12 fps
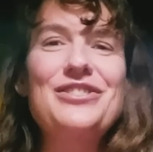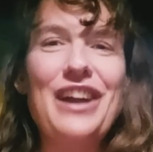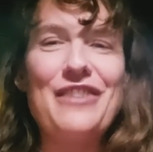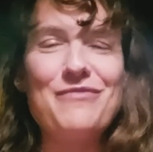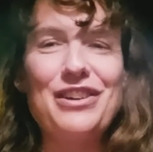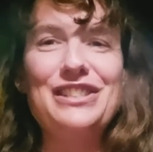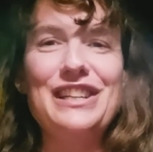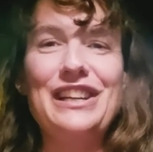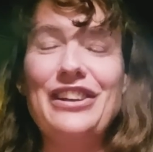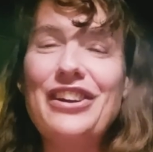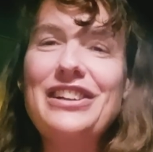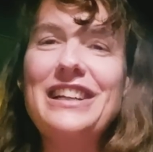drive mostly
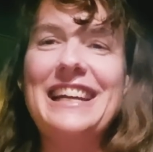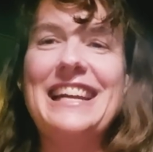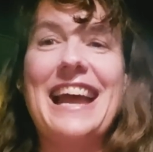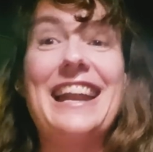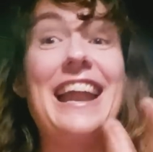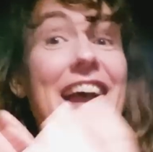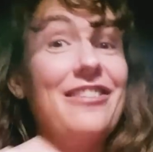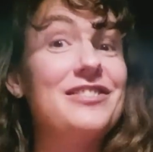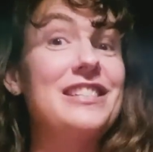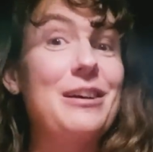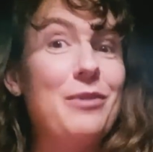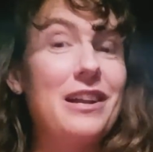locally and have
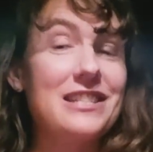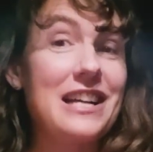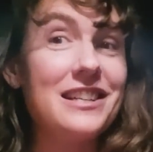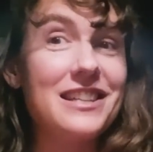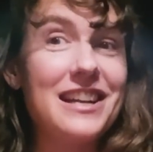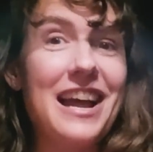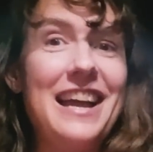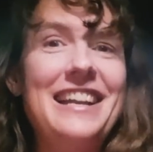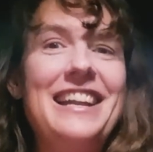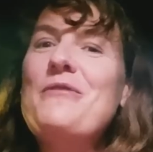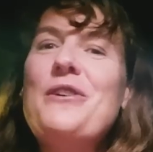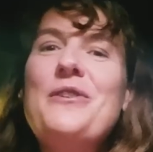somewhere to charge at night?
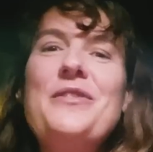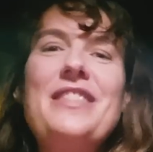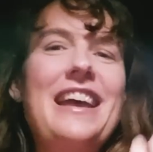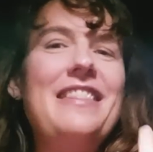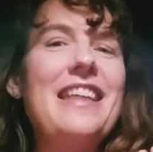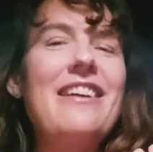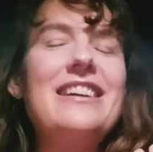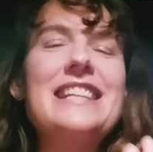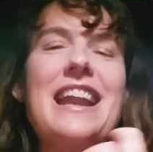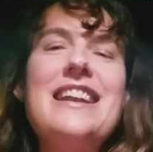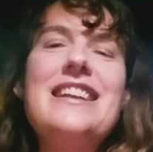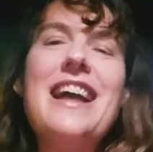Well, then there is
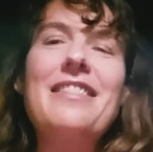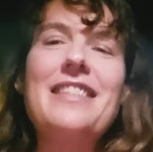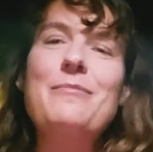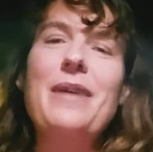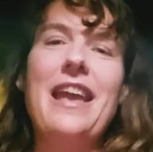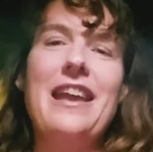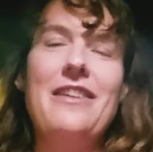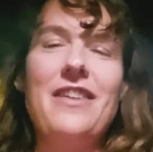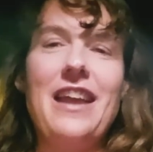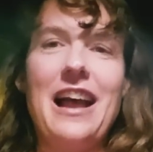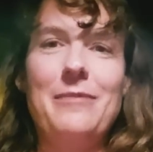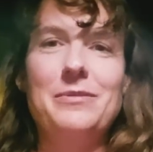nothing but
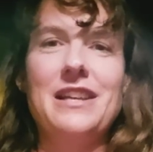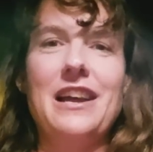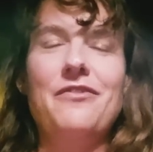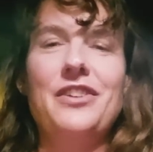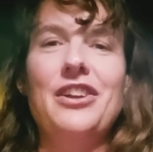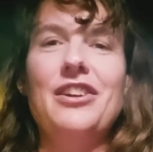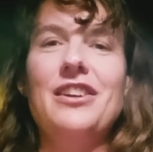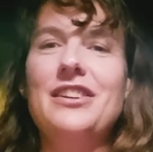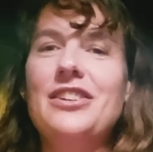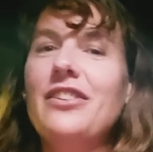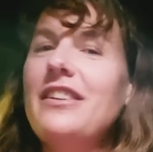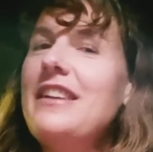EV upside for you.
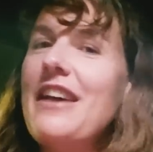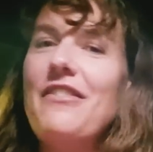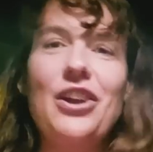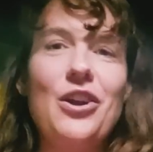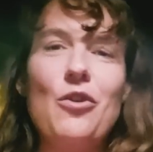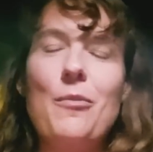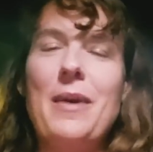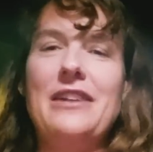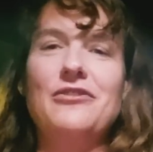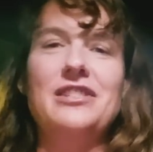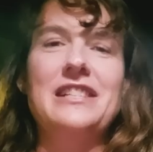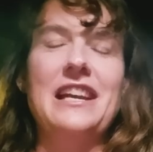You'll never go to a
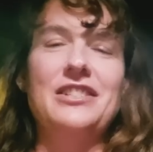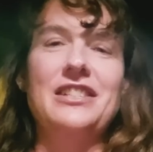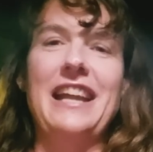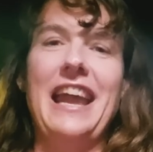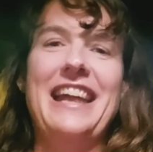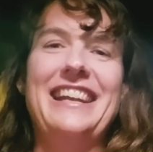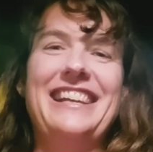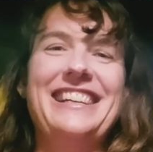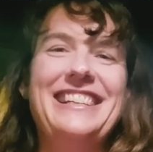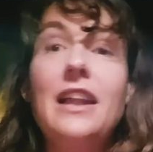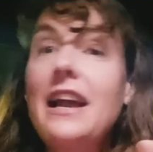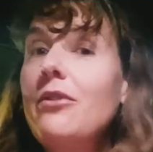petrol station again.
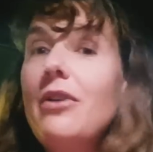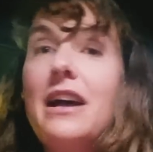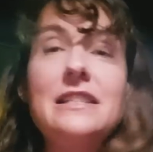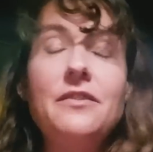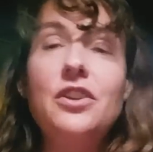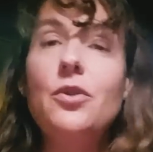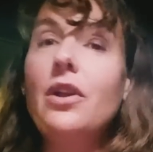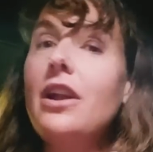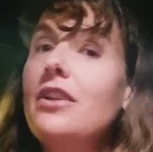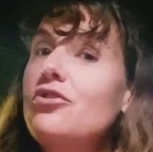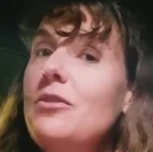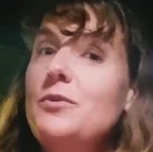Likewise, if you do a lot
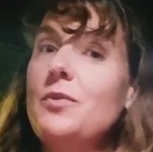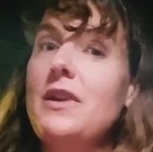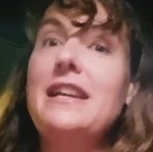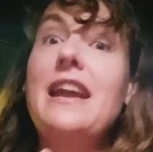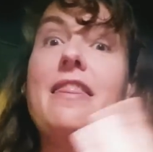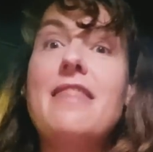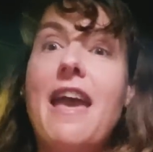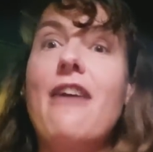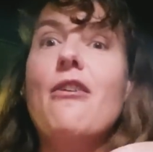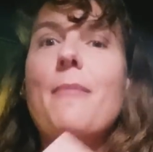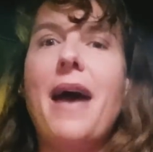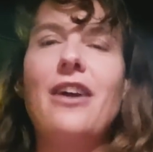of trips where you can get there
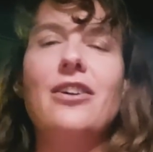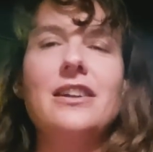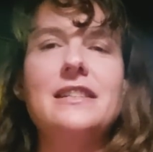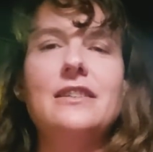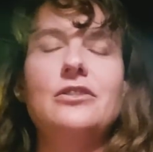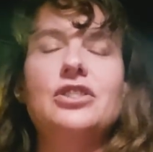and back on a single